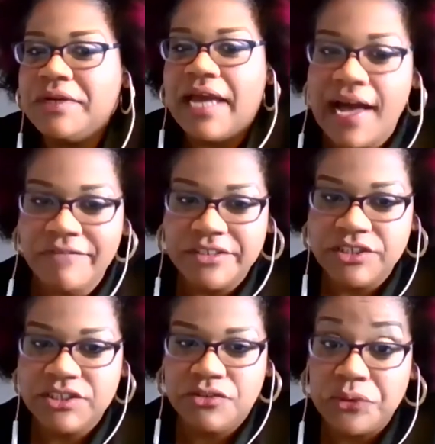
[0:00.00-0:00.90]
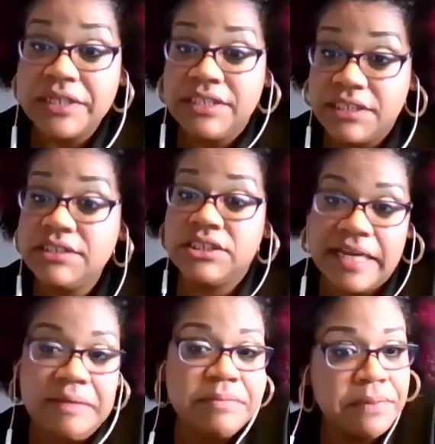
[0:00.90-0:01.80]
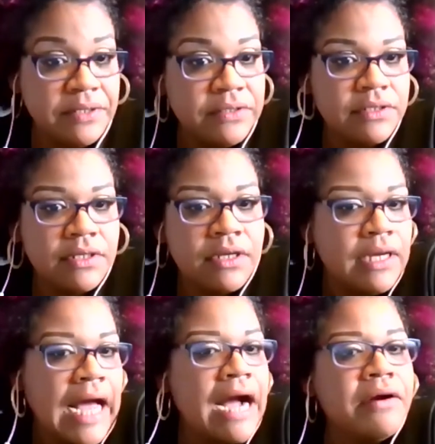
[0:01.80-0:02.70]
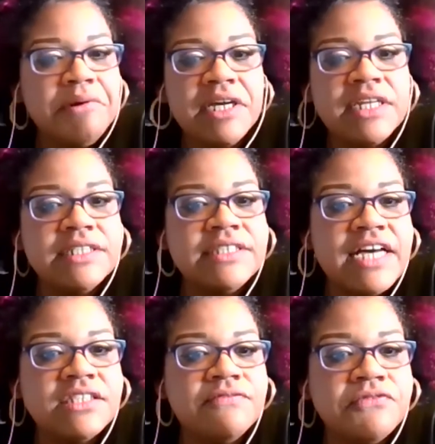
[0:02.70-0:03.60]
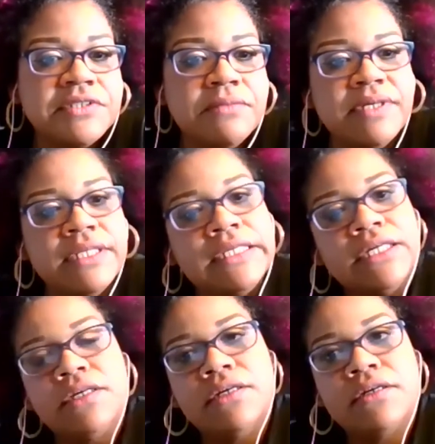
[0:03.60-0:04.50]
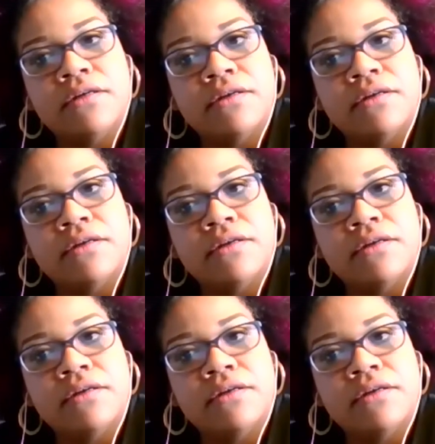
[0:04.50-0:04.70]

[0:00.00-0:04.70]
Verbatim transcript: so we have our three D shapes built. How are we going to test for stability?